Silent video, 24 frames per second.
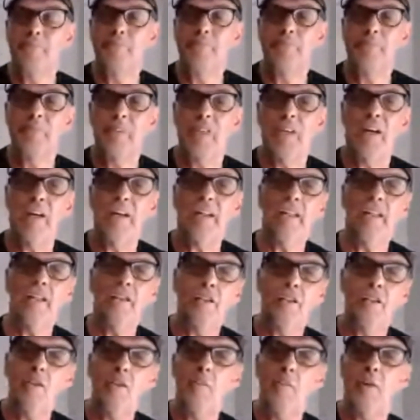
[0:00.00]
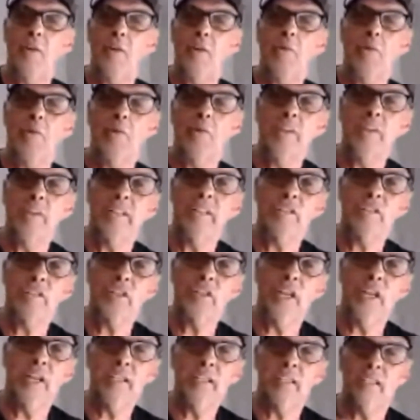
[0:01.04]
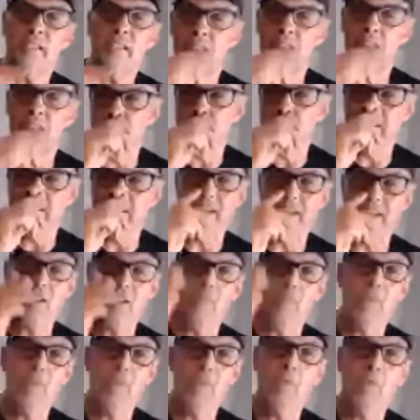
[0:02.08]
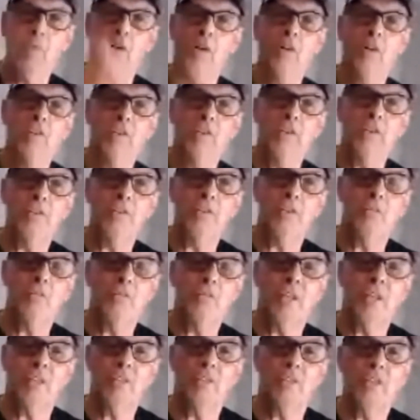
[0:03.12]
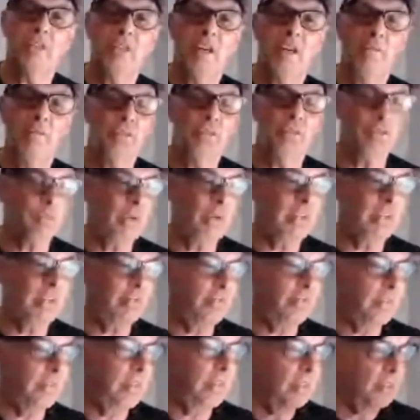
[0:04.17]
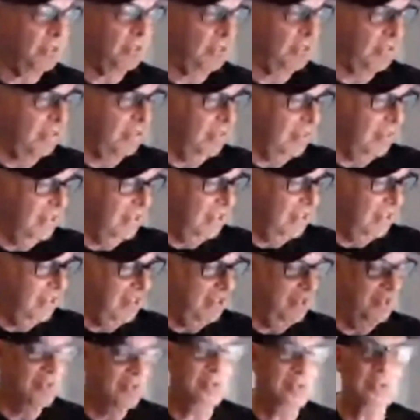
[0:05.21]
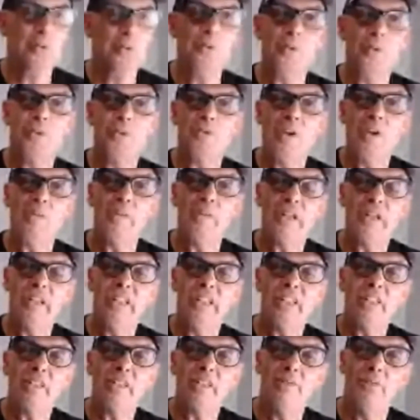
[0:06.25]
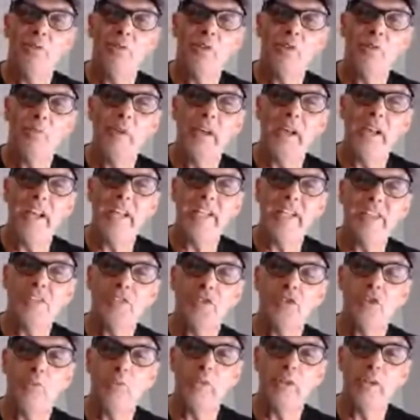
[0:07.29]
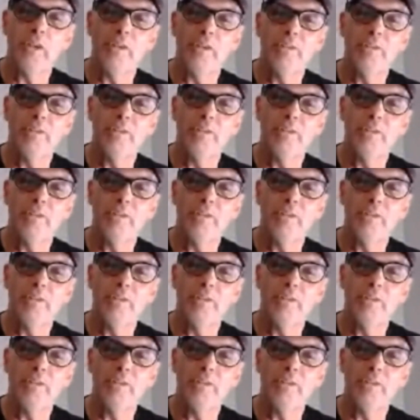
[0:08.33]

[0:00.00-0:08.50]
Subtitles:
I need you people in chat, as I'm no longer a YouTube channel. I'm just waiting for this sword of Damocles to fall on my head and chop me off.